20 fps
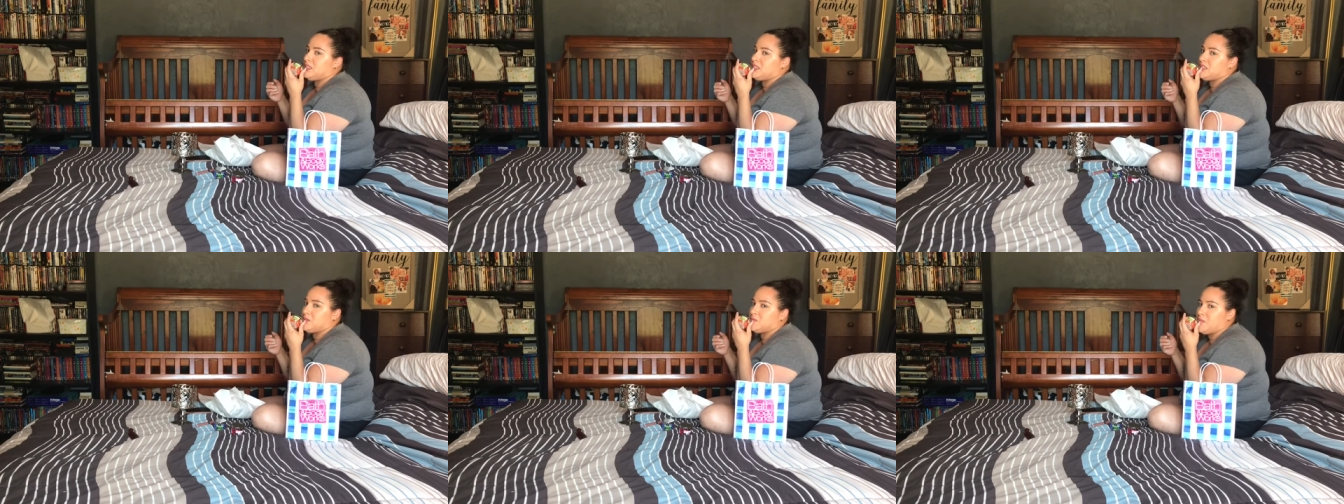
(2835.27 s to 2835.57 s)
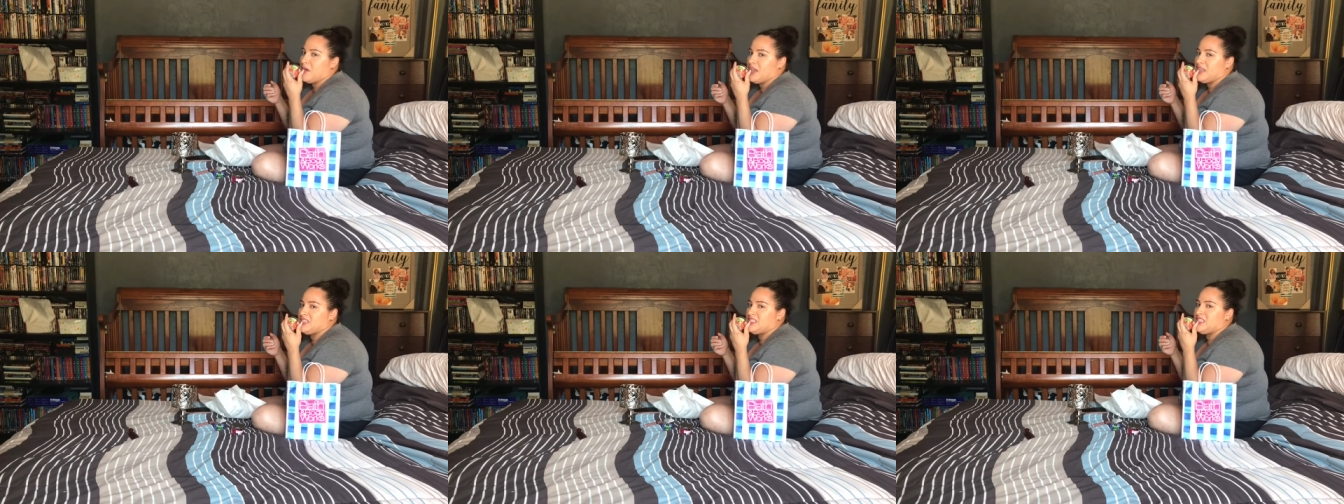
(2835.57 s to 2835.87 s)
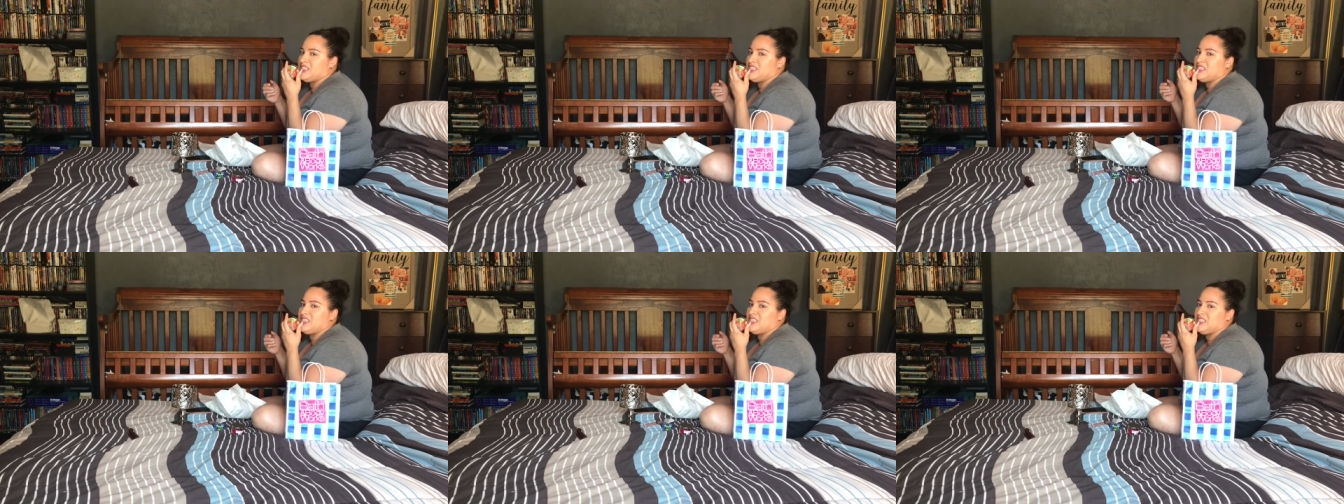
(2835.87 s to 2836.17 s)

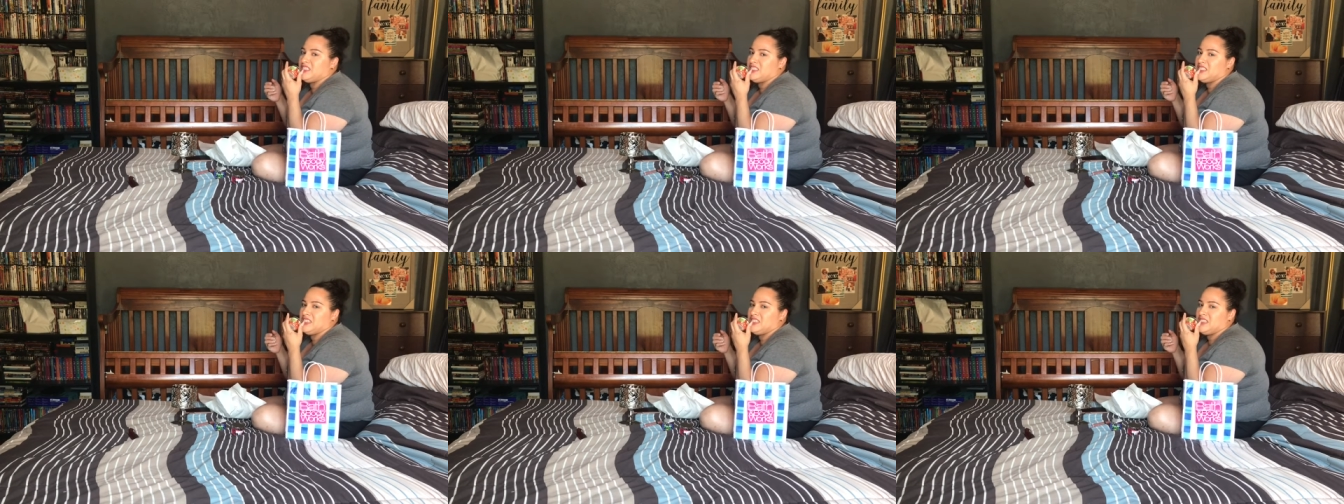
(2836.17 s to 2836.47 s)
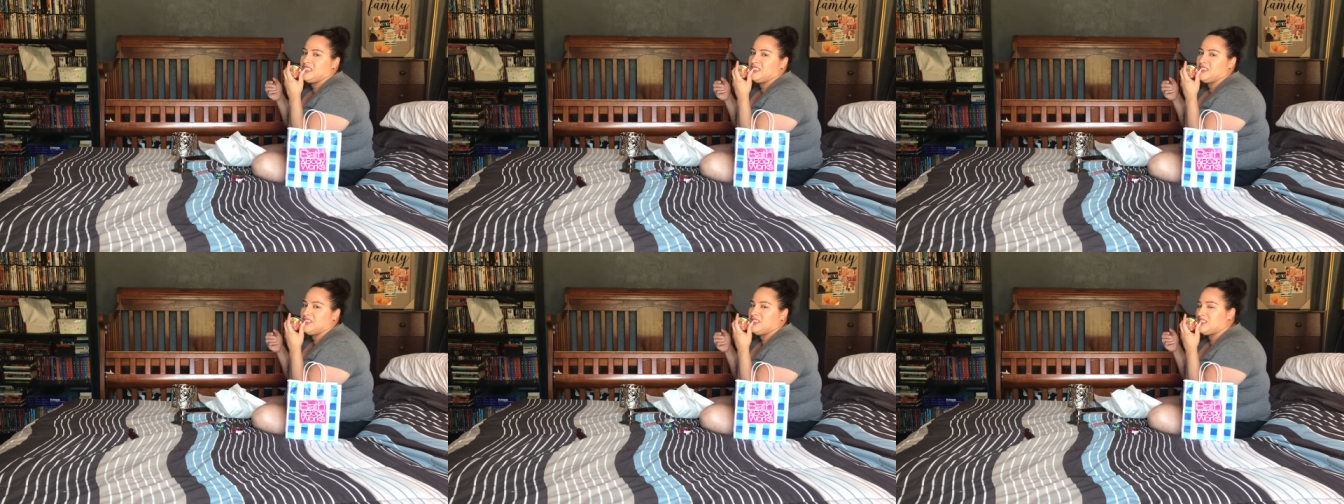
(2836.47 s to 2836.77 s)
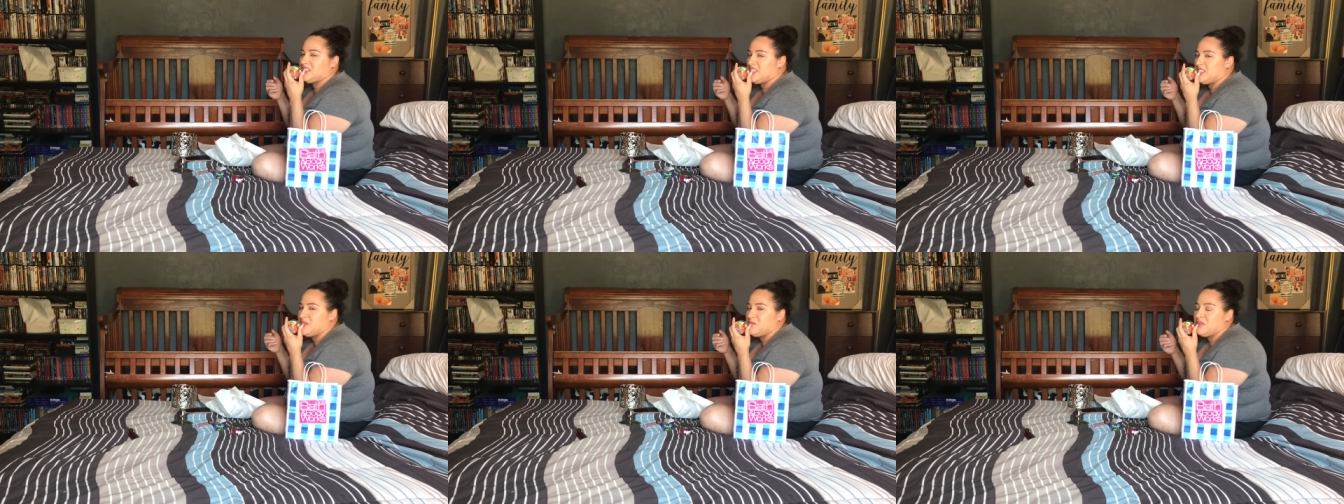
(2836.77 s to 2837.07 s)
spicy,
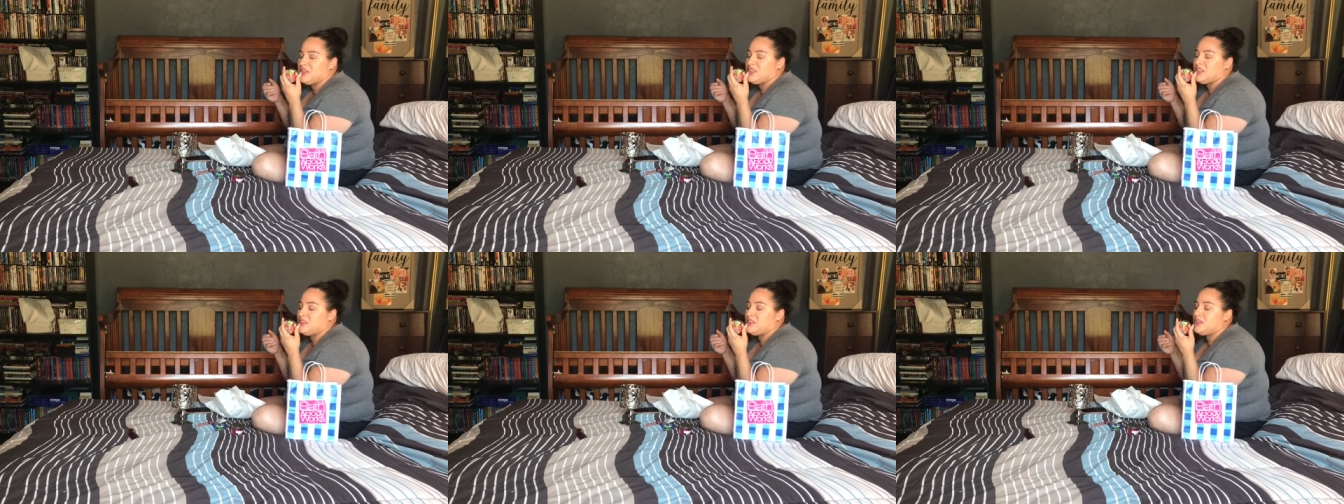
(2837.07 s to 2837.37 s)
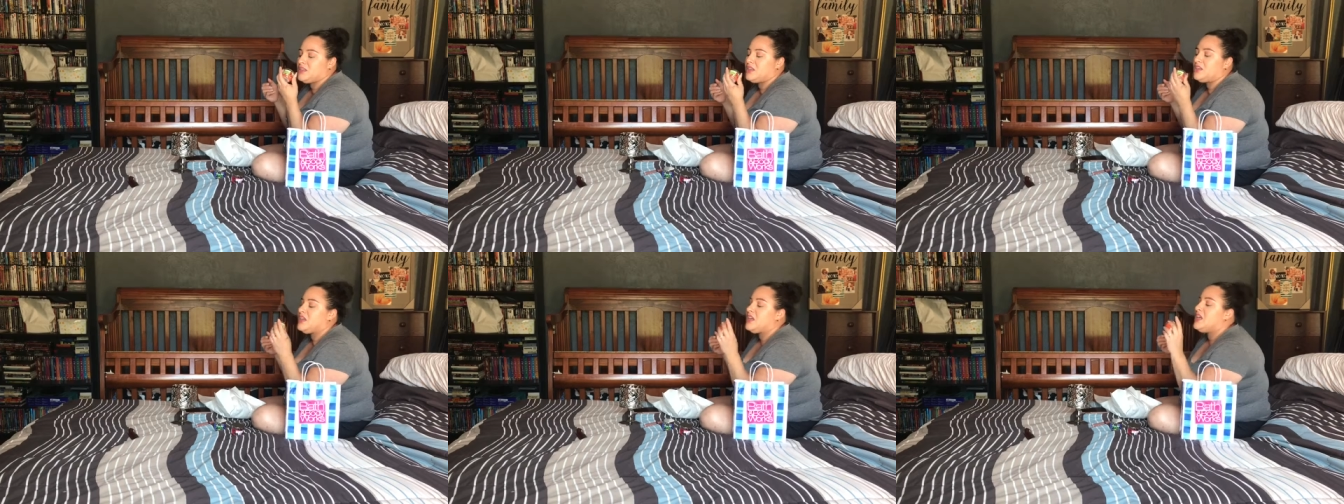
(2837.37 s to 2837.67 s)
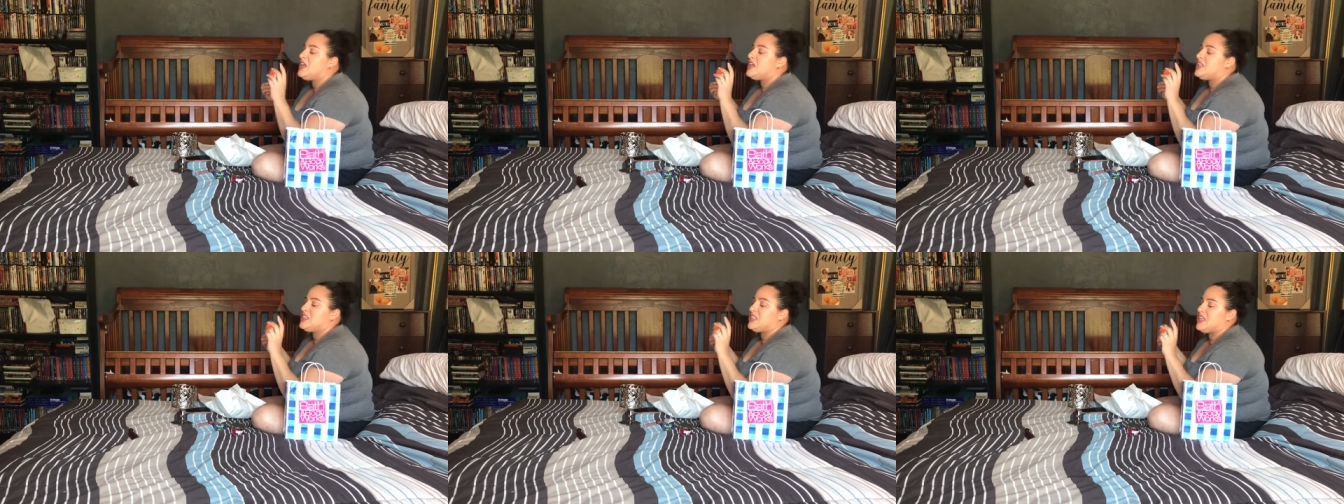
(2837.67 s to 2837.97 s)
cinnamony
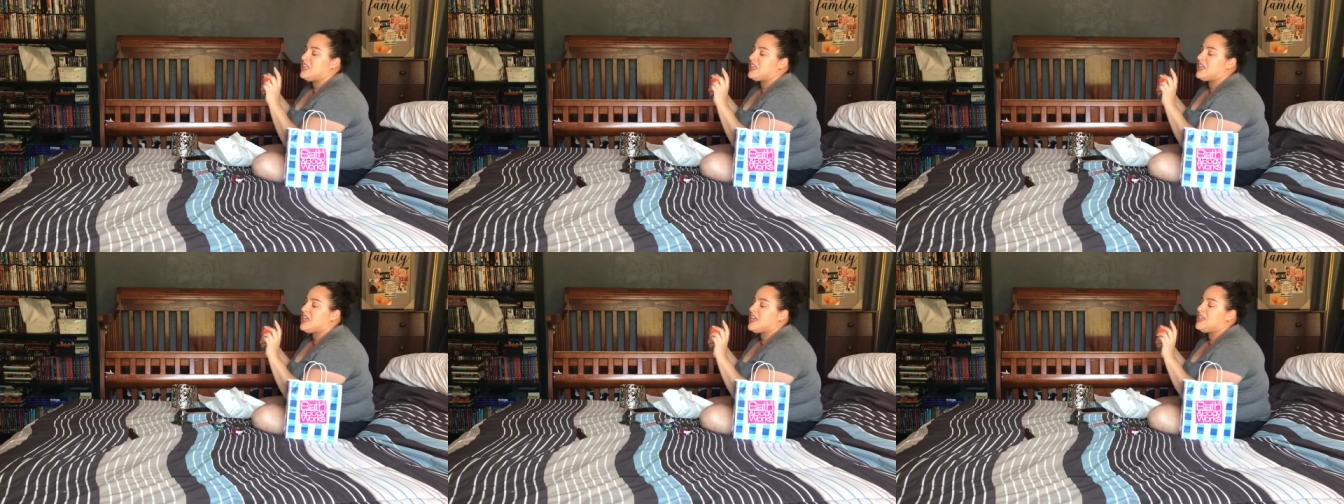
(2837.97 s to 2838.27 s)
thing.